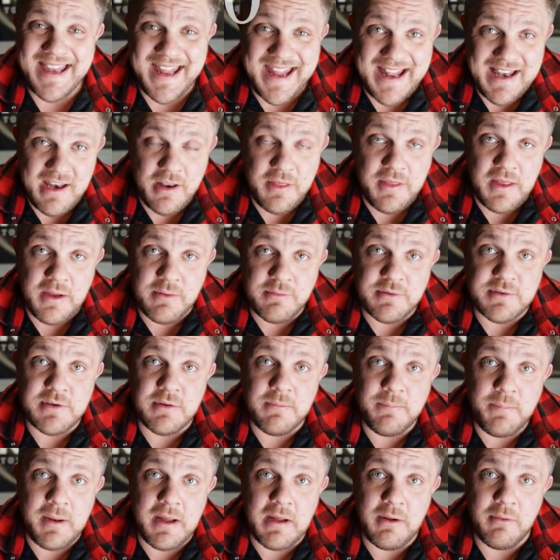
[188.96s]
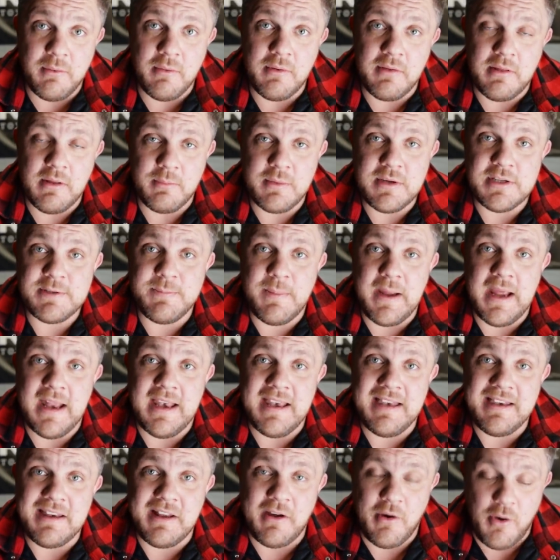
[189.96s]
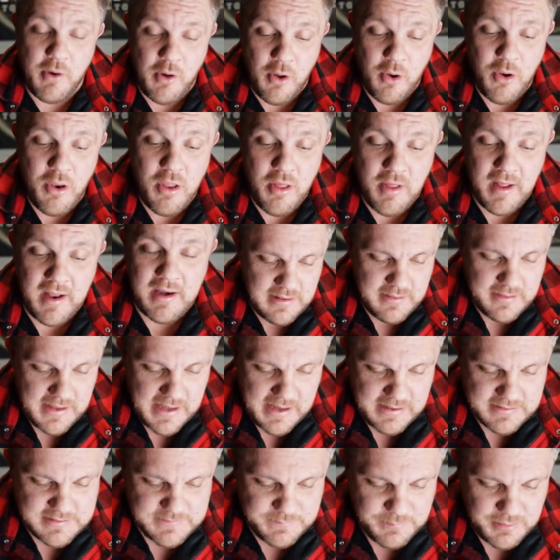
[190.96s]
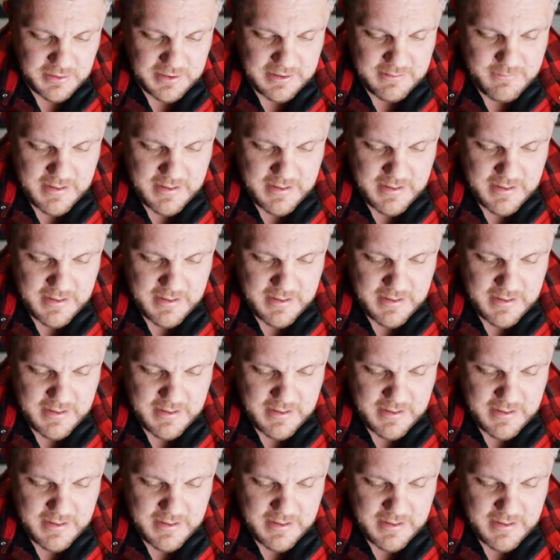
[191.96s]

10,000 pound that we spent on that. That's pretty